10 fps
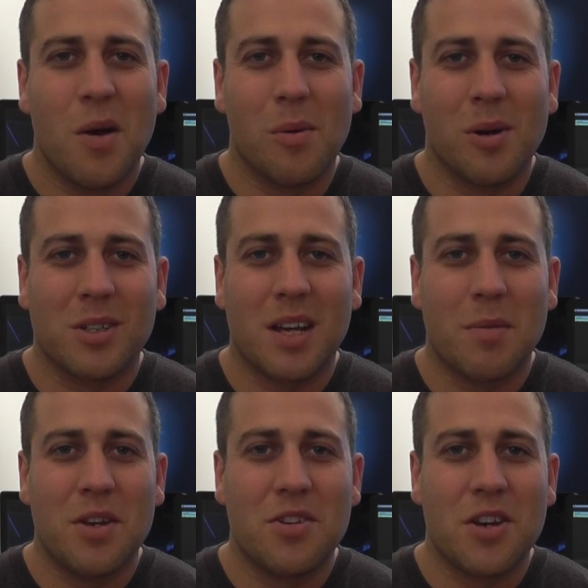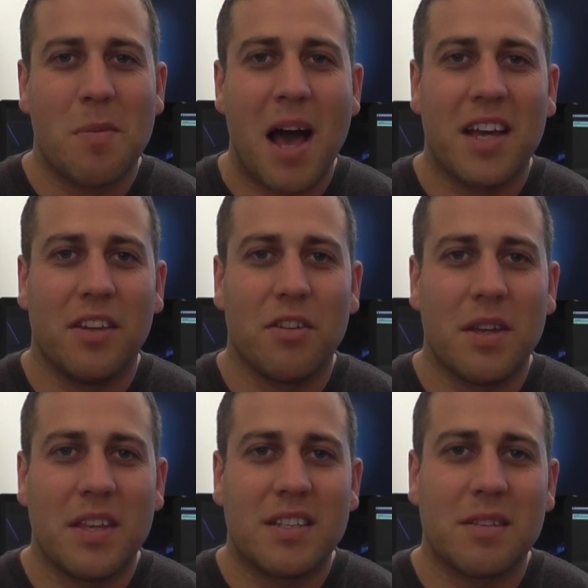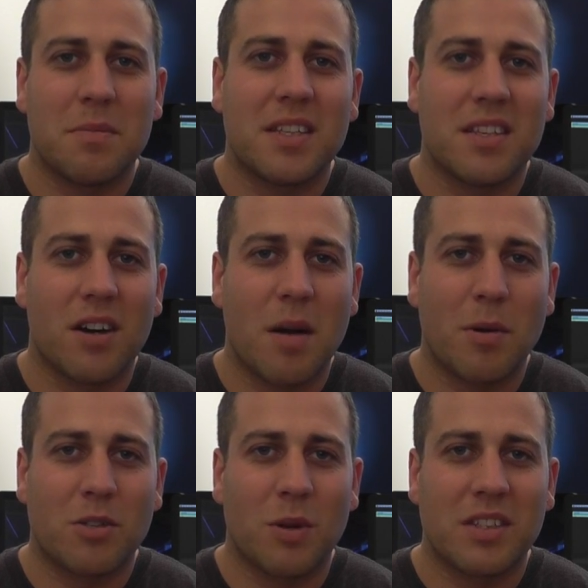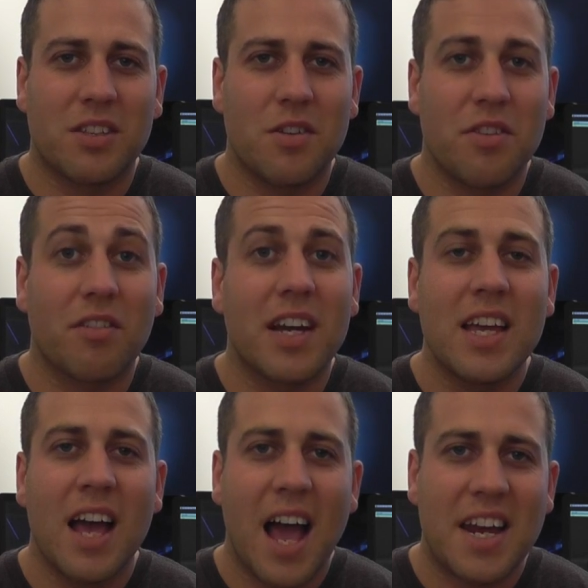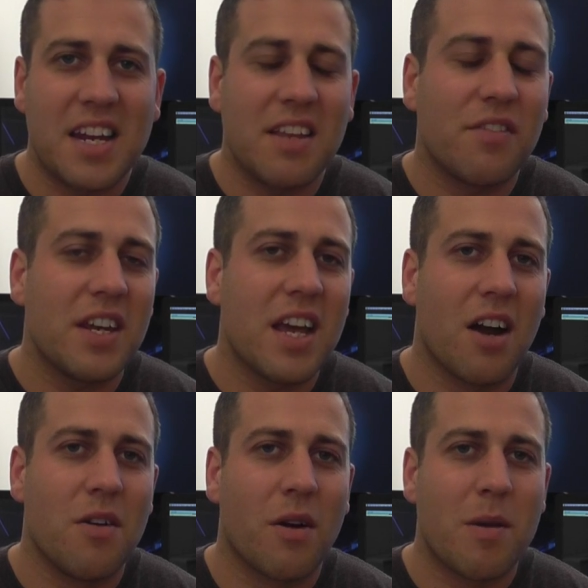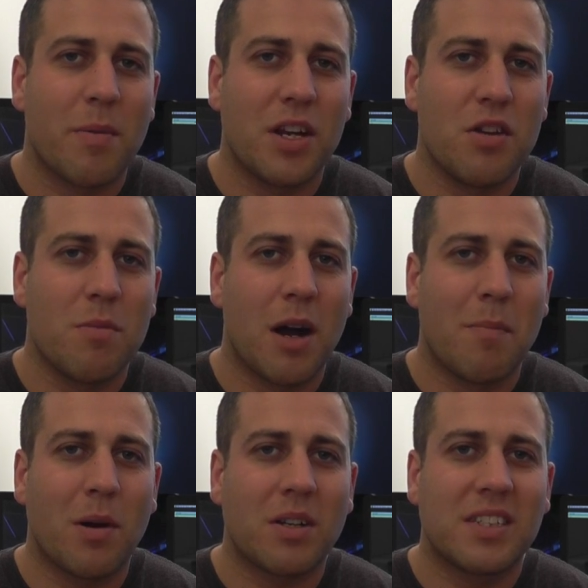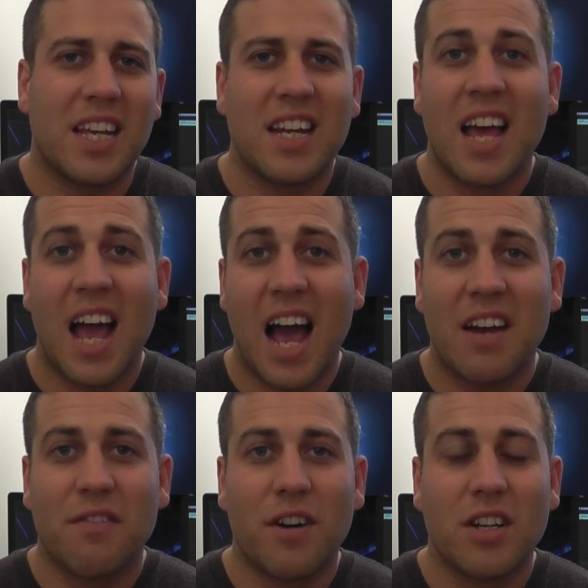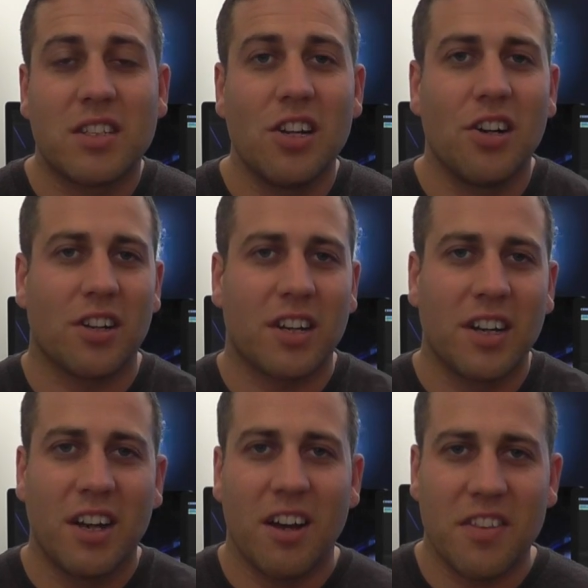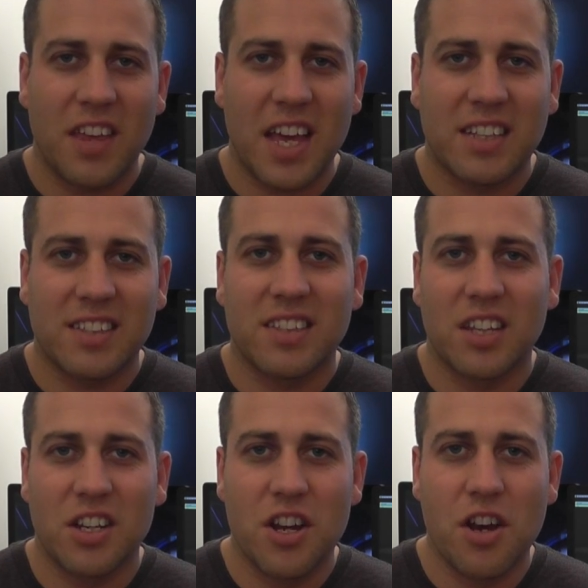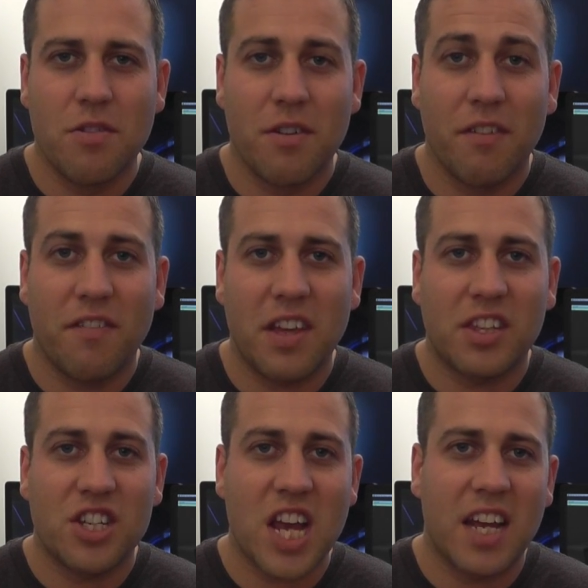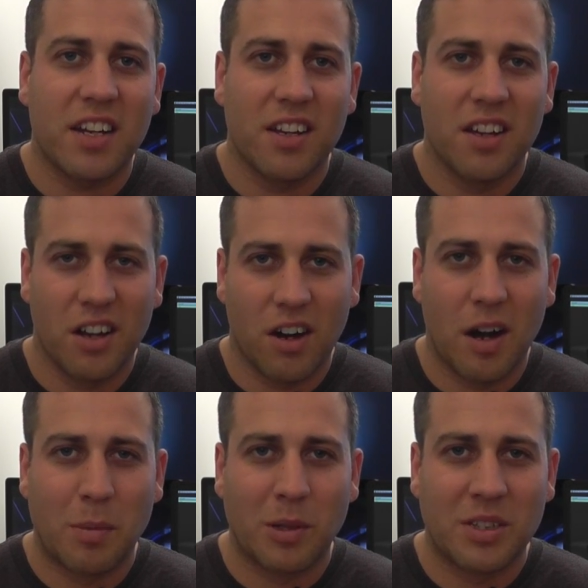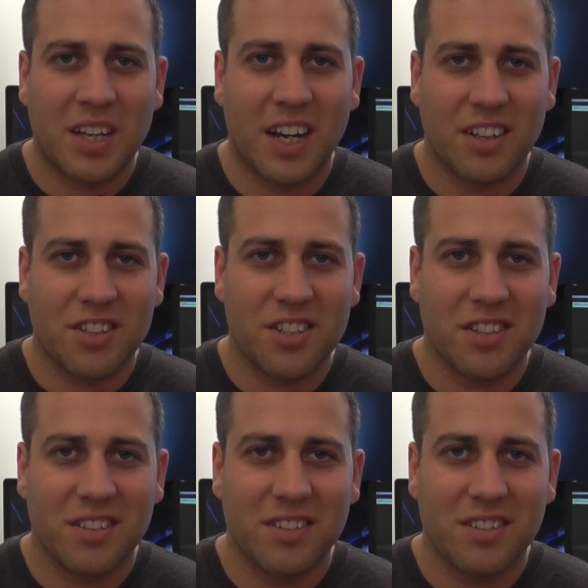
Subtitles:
What's up YouTube, how you doing? This is Mr. Tybox123 and in this video I'm going to be bringing you my unboxing and first look at this, the new 5th gen iPod Touch.